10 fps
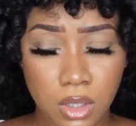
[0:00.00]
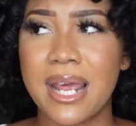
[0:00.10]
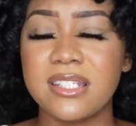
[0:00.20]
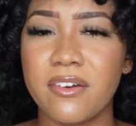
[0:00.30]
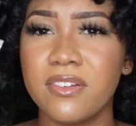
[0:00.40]
But
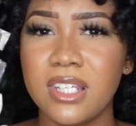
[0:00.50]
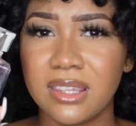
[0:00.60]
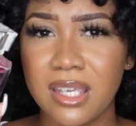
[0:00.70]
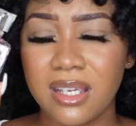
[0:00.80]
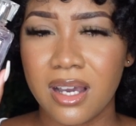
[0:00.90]
I definitely
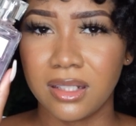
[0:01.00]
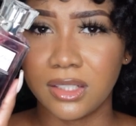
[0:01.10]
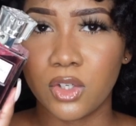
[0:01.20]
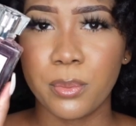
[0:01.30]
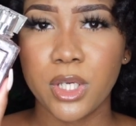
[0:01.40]
think a
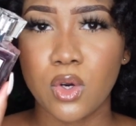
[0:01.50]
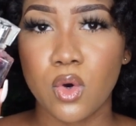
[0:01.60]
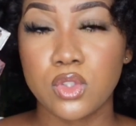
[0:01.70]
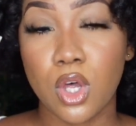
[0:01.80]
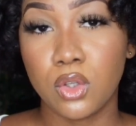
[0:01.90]
little bit
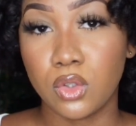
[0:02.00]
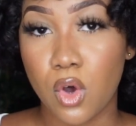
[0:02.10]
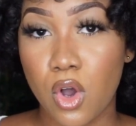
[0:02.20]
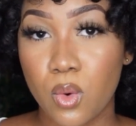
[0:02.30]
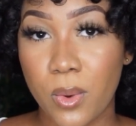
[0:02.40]
goes a
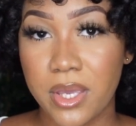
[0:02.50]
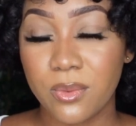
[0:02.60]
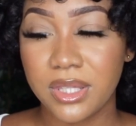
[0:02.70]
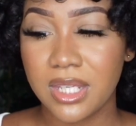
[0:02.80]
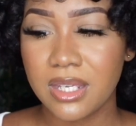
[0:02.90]
long way
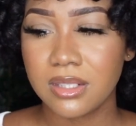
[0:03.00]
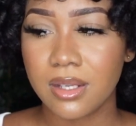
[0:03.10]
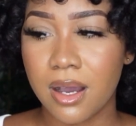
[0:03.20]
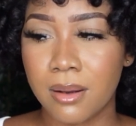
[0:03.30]
with this.